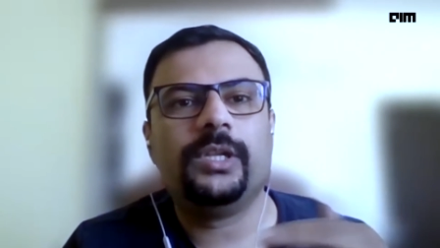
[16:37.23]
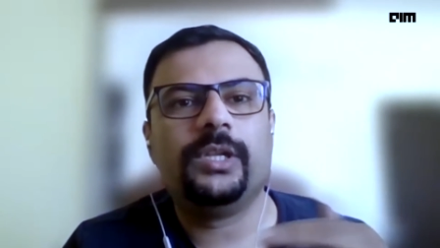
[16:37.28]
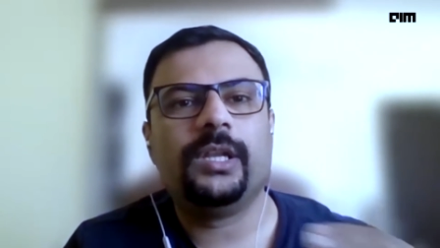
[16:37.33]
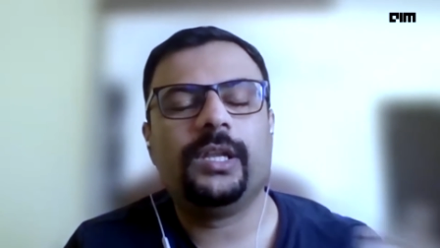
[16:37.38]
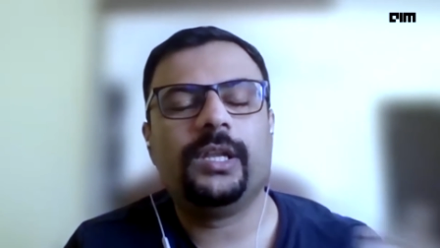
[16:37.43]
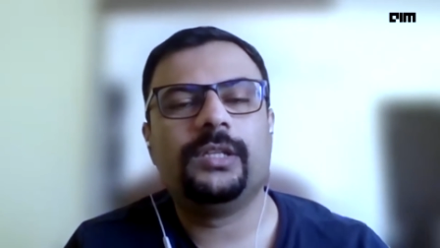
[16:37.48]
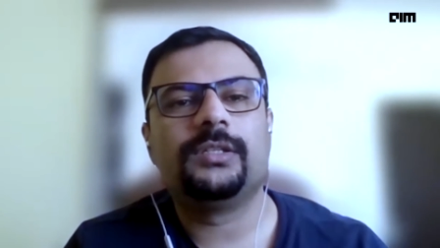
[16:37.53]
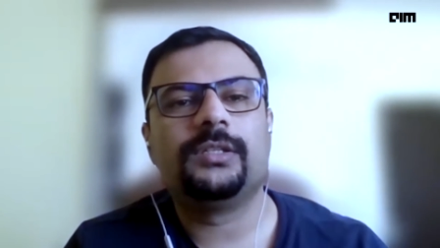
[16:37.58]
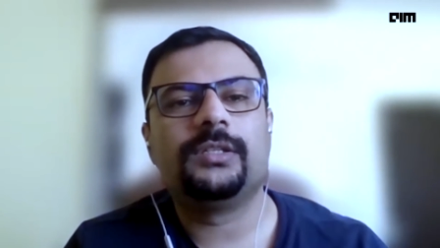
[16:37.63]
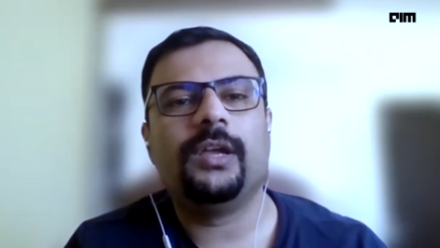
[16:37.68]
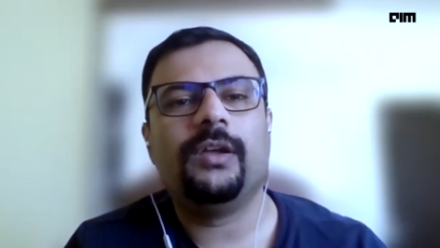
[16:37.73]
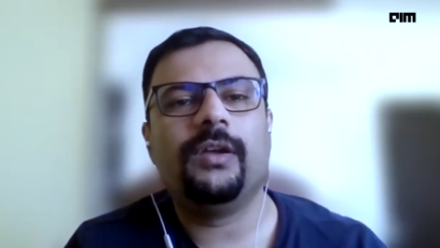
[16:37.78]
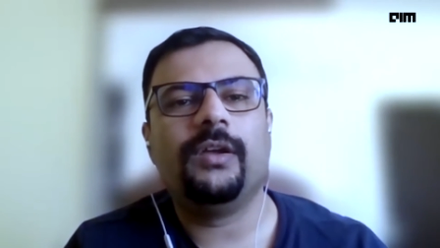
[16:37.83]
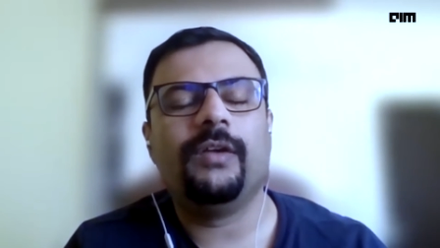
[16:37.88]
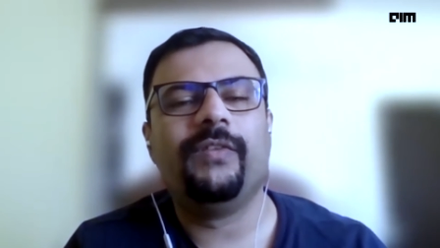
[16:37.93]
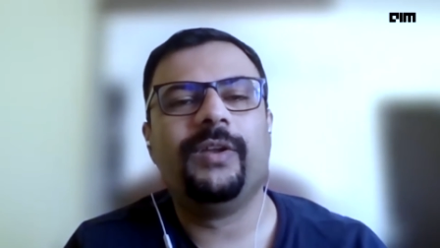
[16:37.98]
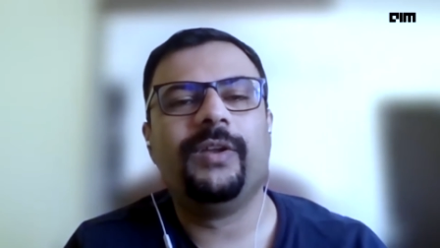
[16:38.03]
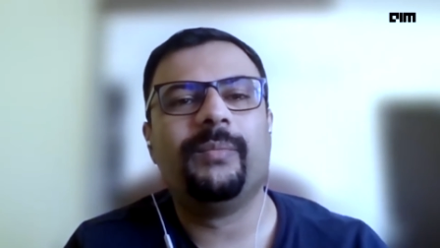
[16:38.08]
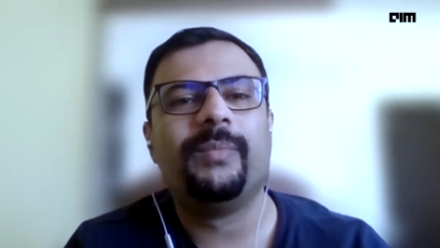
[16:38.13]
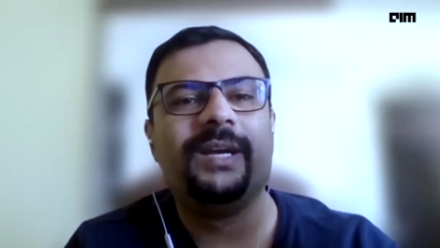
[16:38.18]
There is
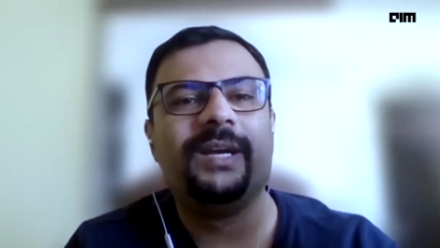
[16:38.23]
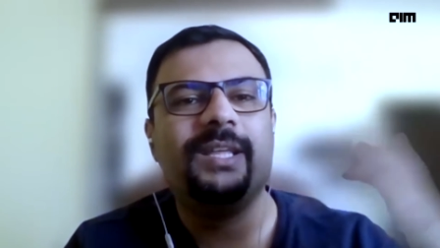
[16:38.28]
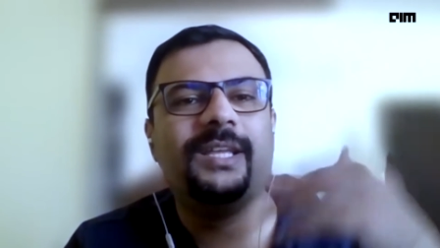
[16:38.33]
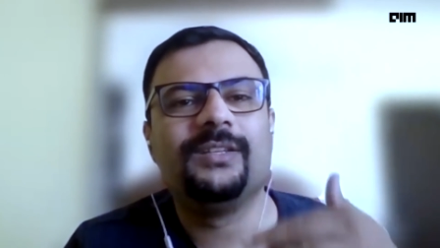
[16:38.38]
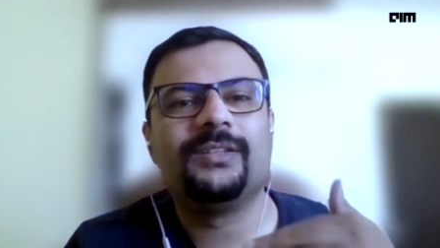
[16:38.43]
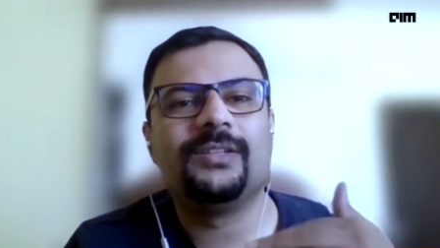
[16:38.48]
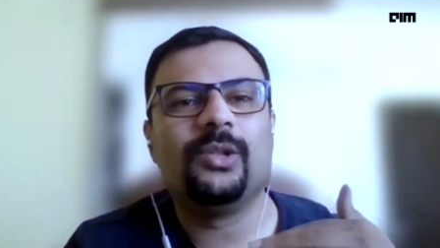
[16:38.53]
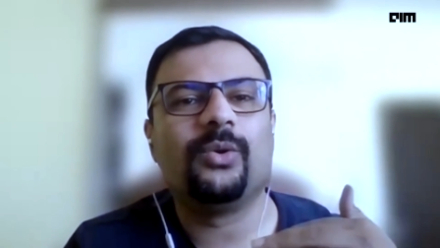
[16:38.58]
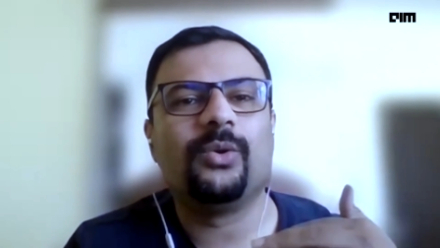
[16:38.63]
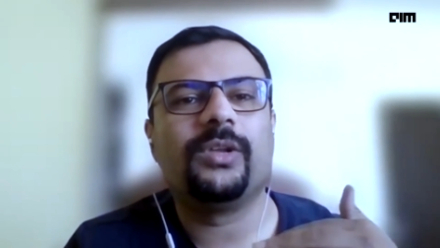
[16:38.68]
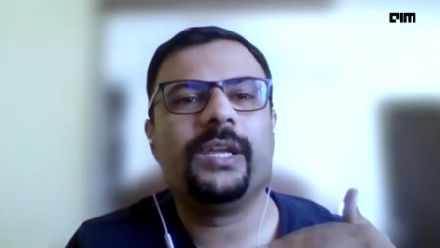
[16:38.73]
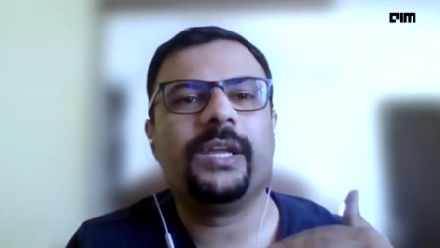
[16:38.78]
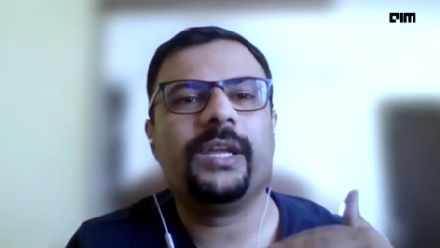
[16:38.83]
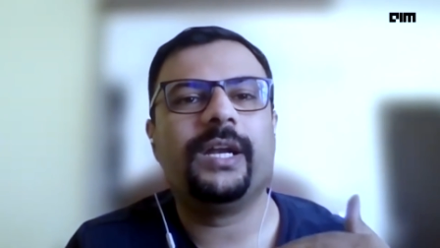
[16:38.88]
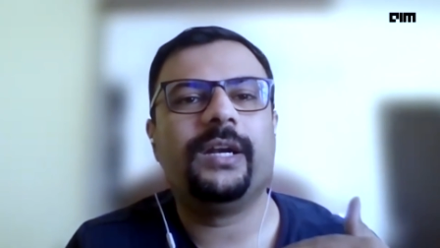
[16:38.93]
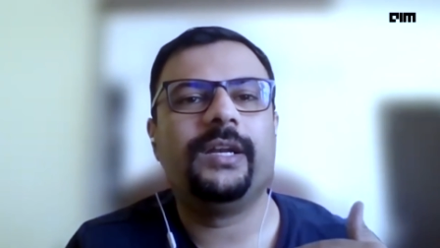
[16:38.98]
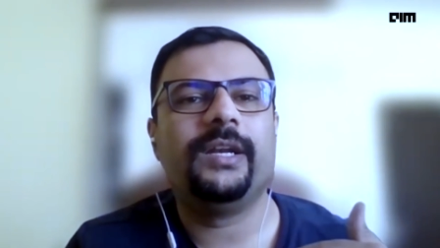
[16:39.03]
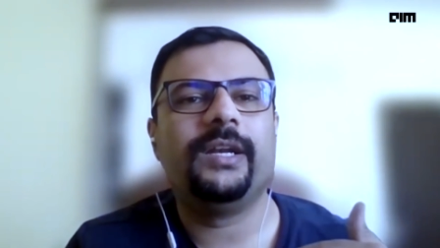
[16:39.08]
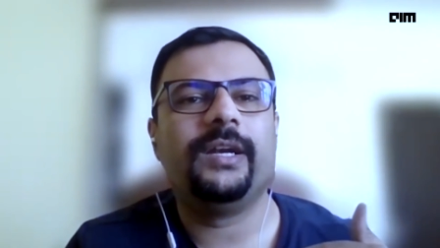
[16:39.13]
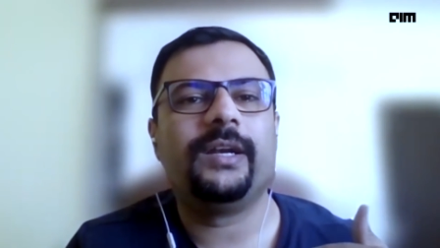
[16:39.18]
everybody is looking
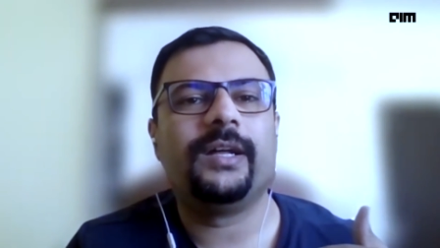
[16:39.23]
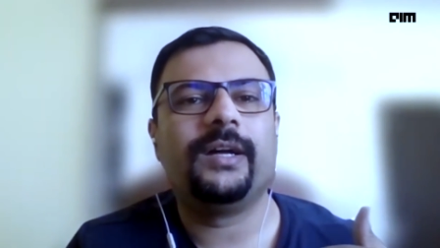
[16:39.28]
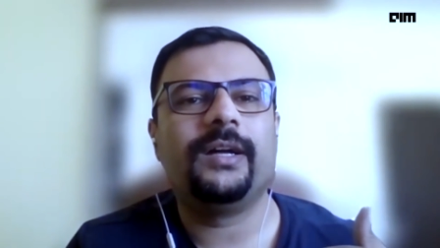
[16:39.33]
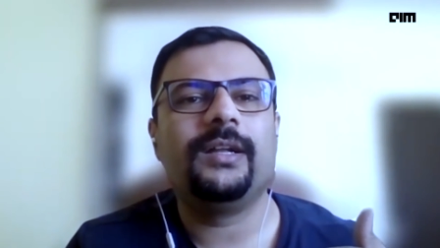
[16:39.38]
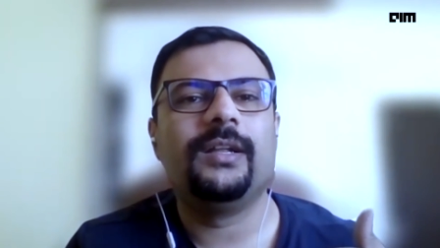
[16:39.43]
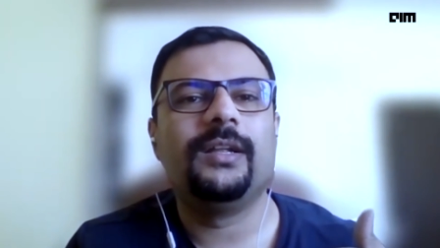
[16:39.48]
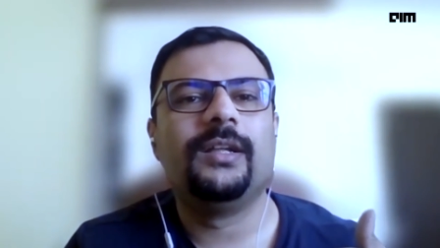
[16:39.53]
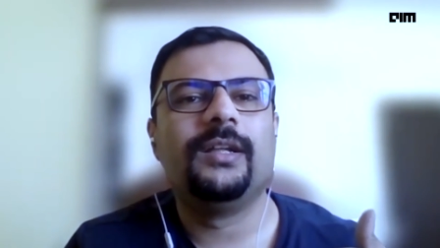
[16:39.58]
at data